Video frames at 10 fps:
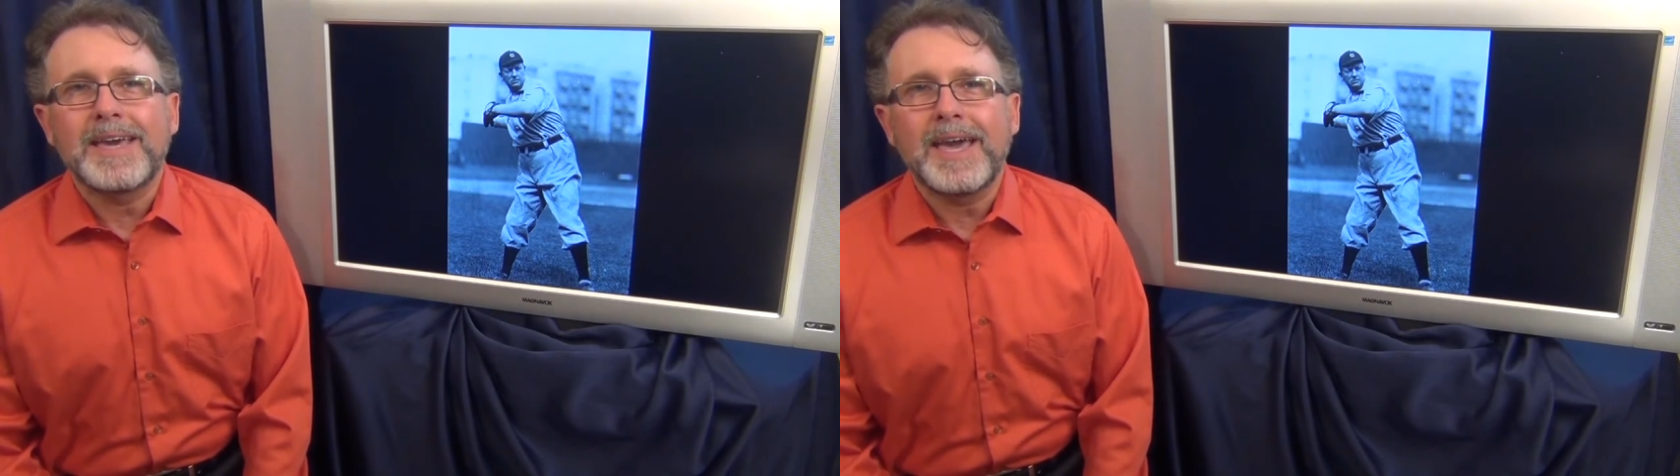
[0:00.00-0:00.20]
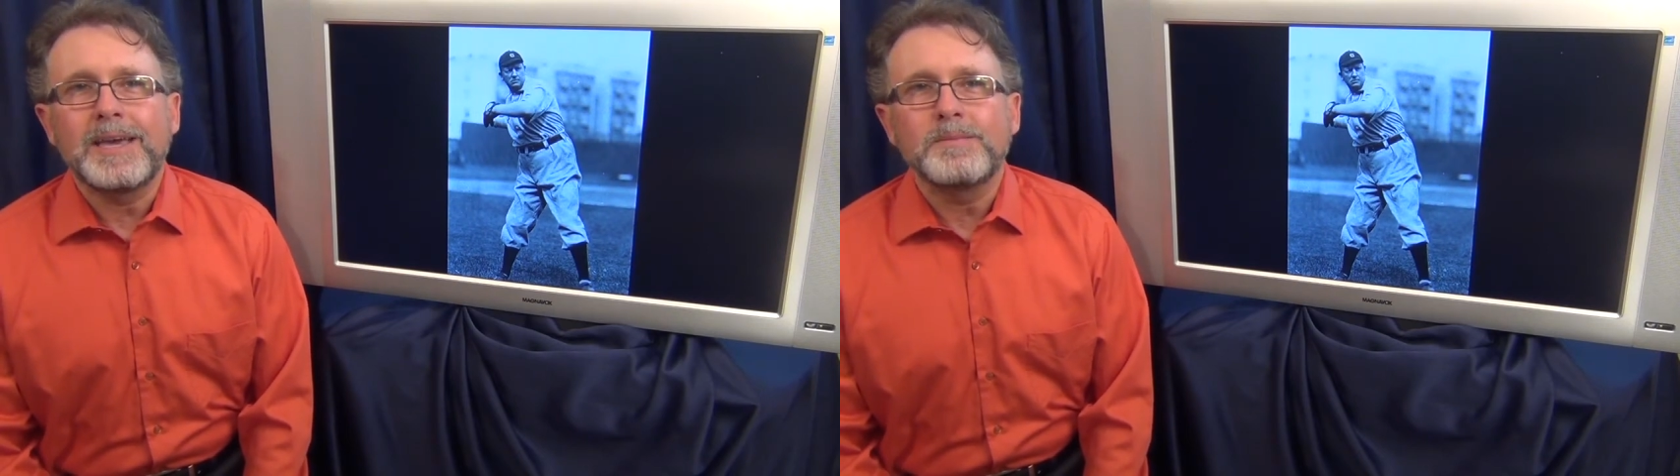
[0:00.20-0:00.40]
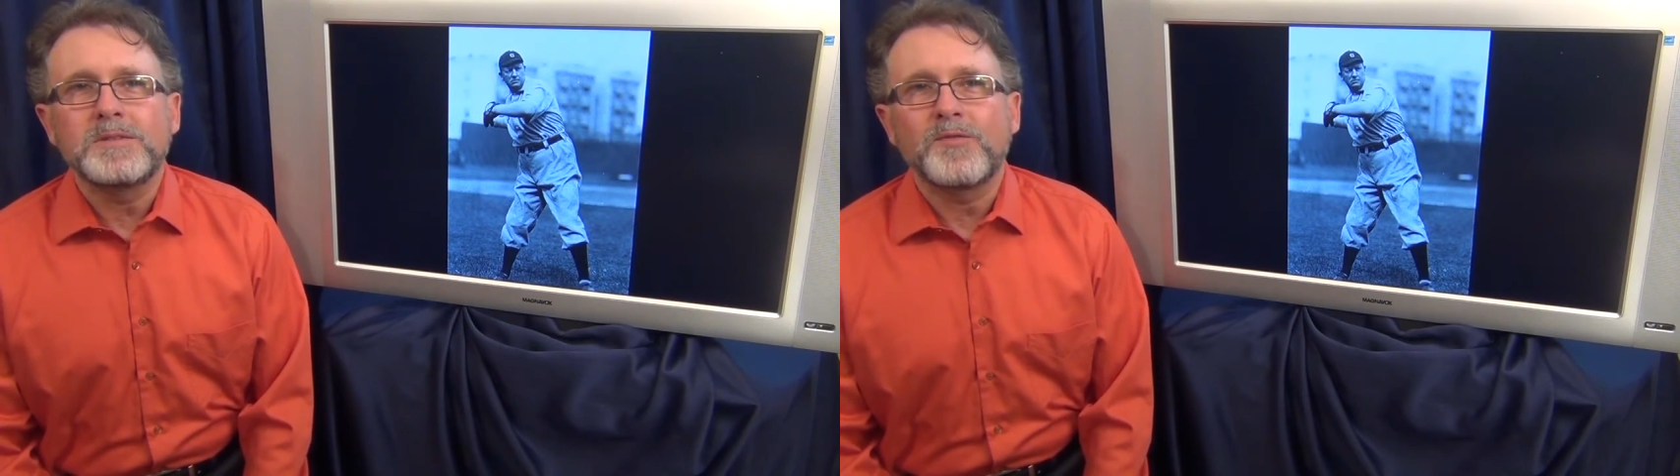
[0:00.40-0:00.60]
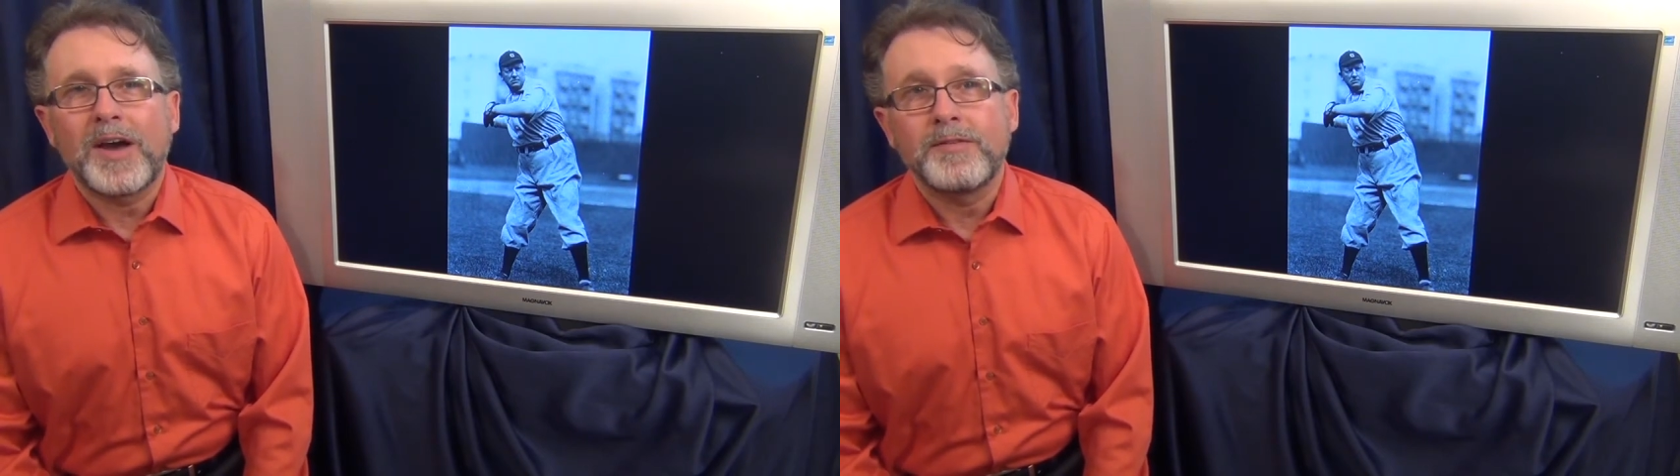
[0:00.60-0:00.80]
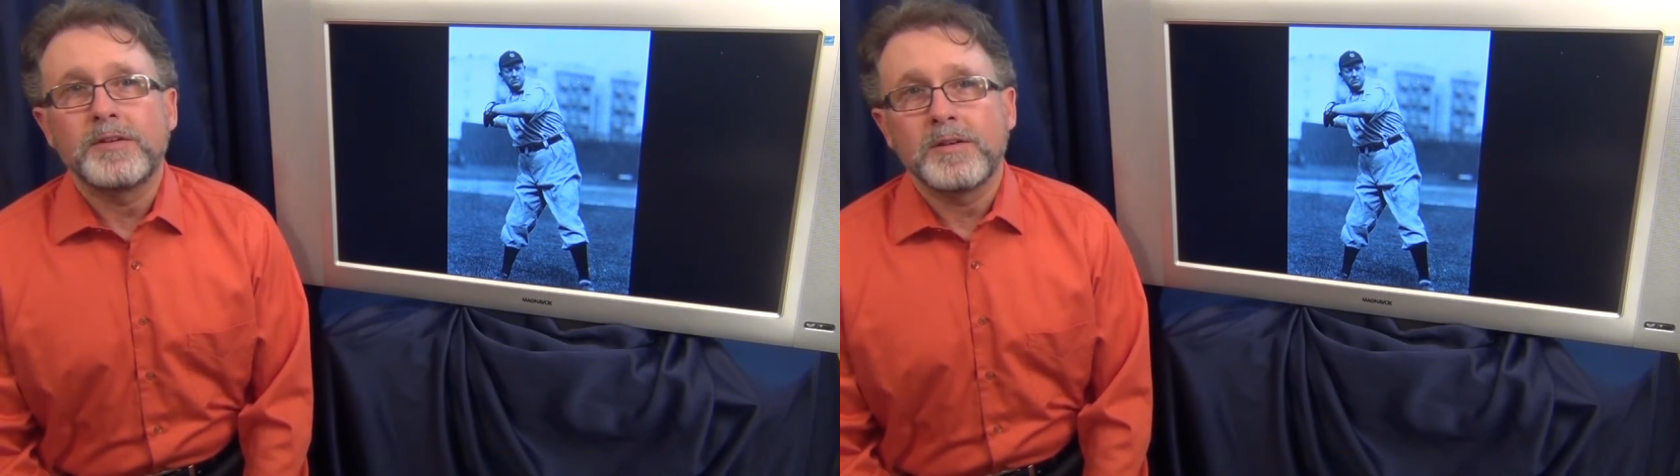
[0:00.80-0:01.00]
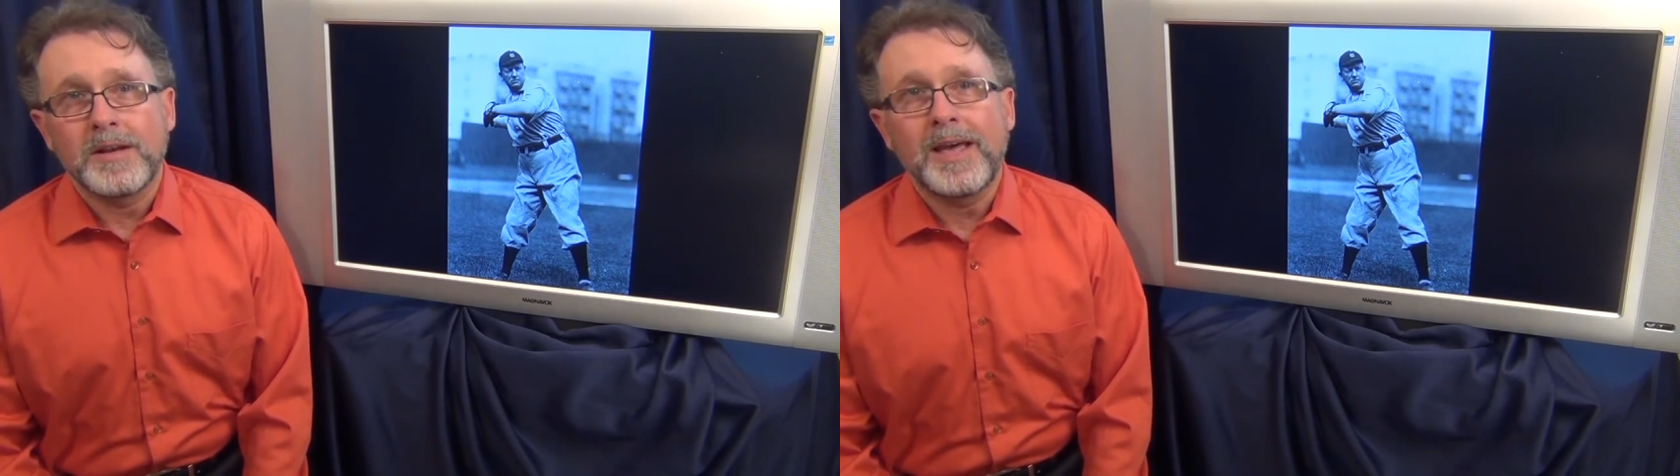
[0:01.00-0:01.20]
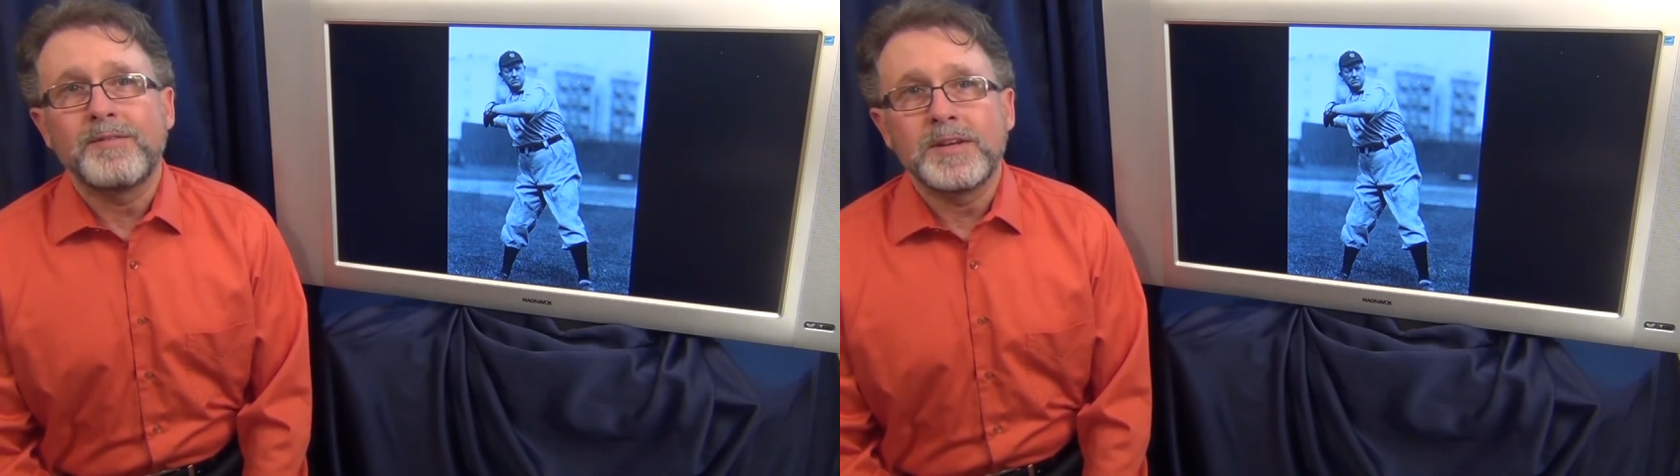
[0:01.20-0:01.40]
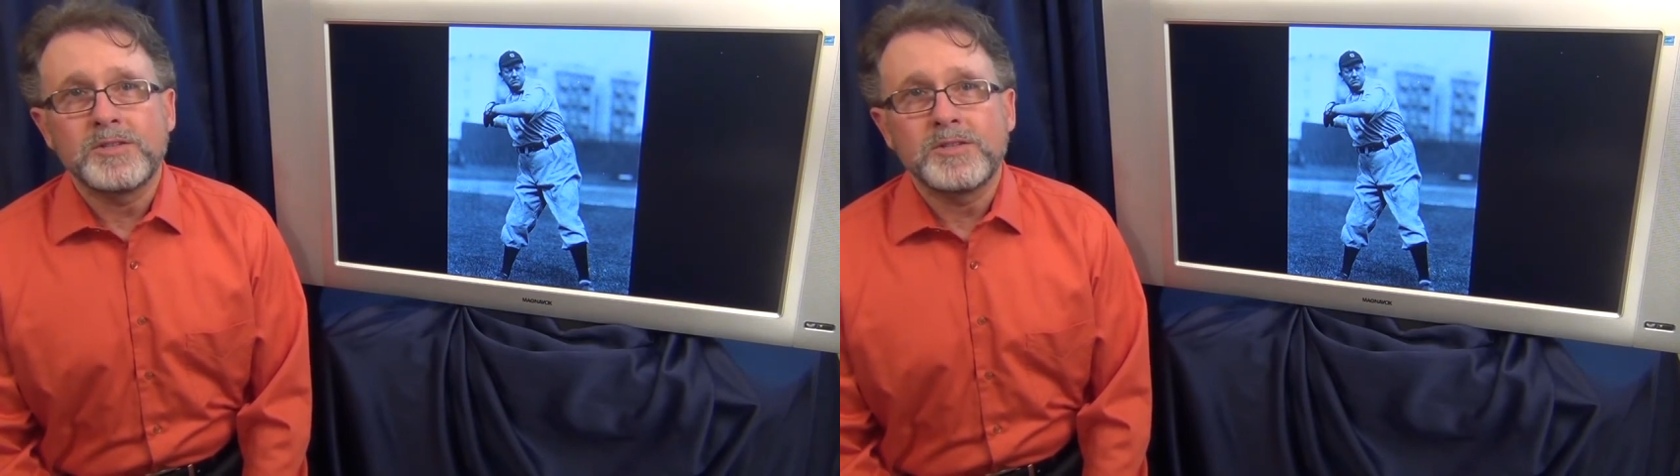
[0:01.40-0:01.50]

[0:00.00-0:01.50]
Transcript: games, 511